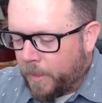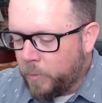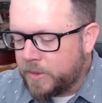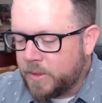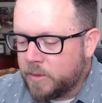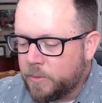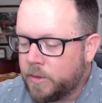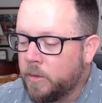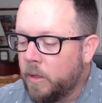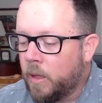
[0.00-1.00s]
What's this
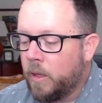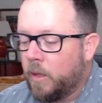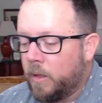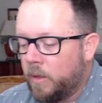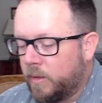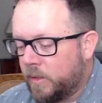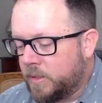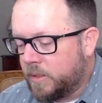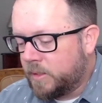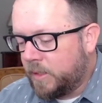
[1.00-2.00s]
one?
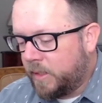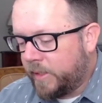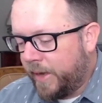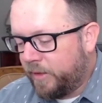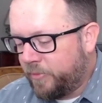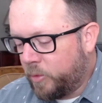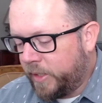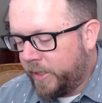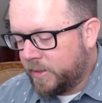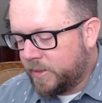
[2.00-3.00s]
This is the
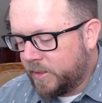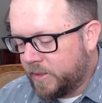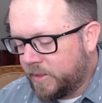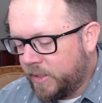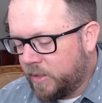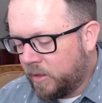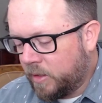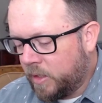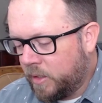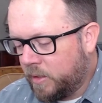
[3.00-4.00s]
California Incense
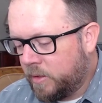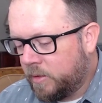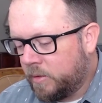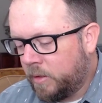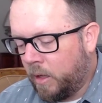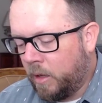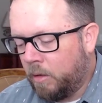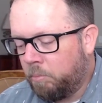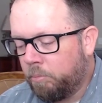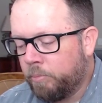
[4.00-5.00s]
Cedar.
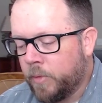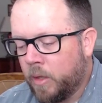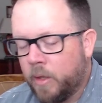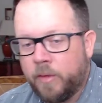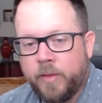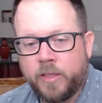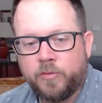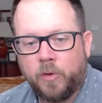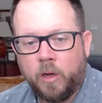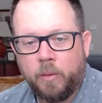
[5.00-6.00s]
Um, that's
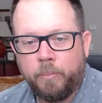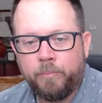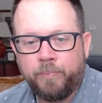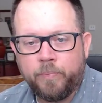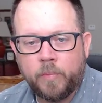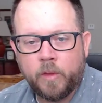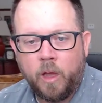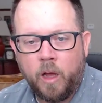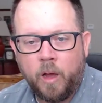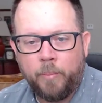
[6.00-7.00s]
from
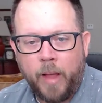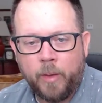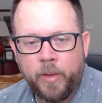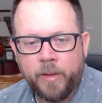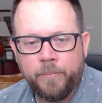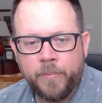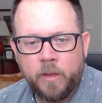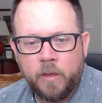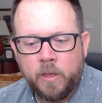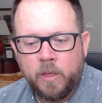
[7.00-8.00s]
uh, Blackwing.
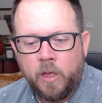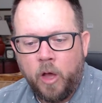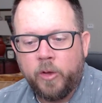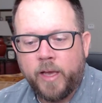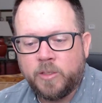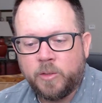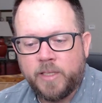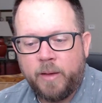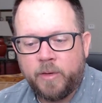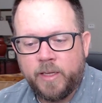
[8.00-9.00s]
Okay, so is
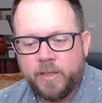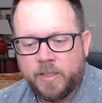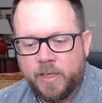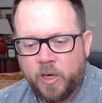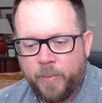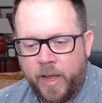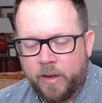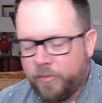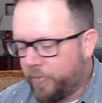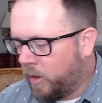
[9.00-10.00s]
that one in the sticker
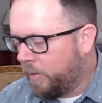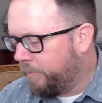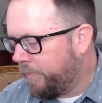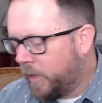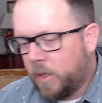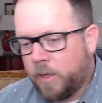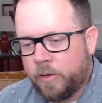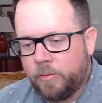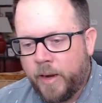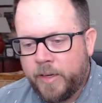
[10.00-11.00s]
pack from
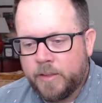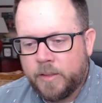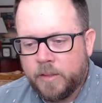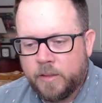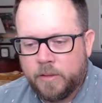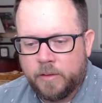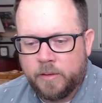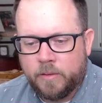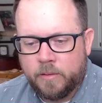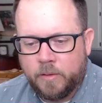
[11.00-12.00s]
uh, Right?
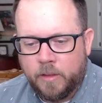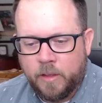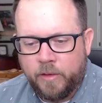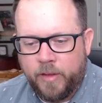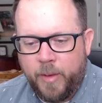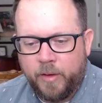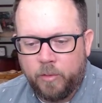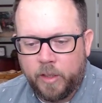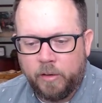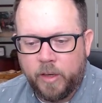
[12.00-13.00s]
They make
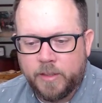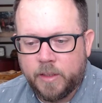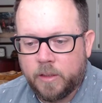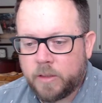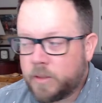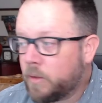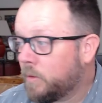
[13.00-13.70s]
really great stickers.